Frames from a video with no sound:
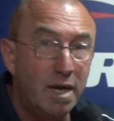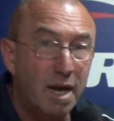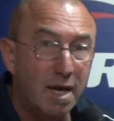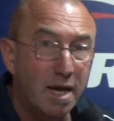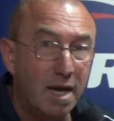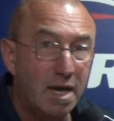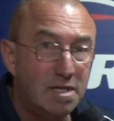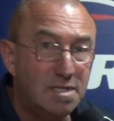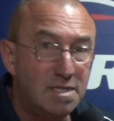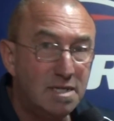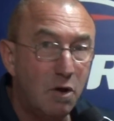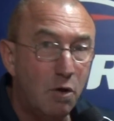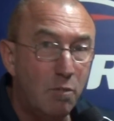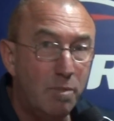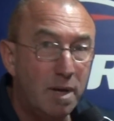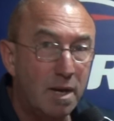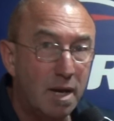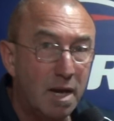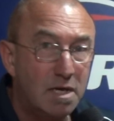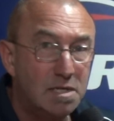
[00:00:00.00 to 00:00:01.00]
against
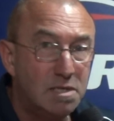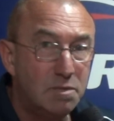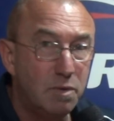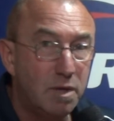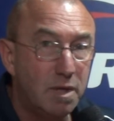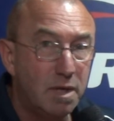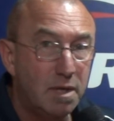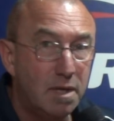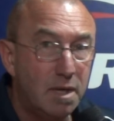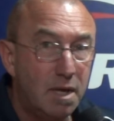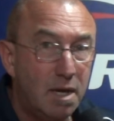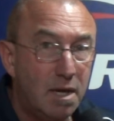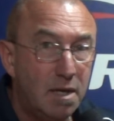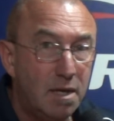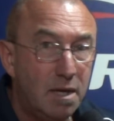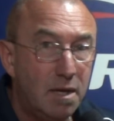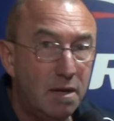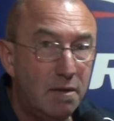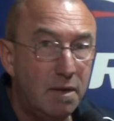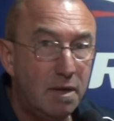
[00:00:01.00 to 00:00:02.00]
Albion last week, and
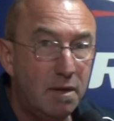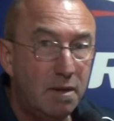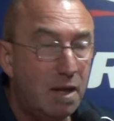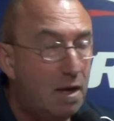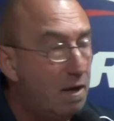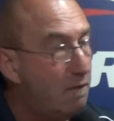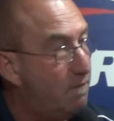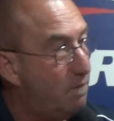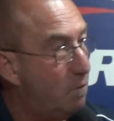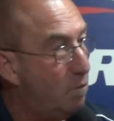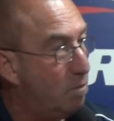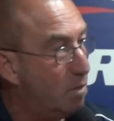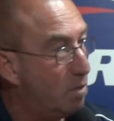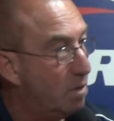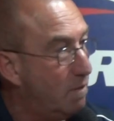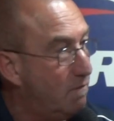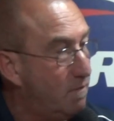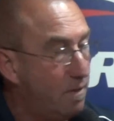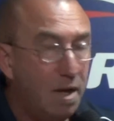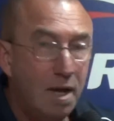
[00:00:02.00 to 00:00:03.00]
they'd have full
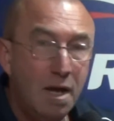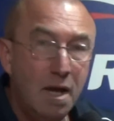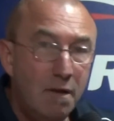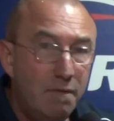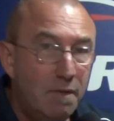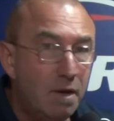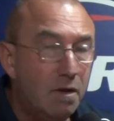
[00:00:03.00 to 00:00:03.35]
belief, and they've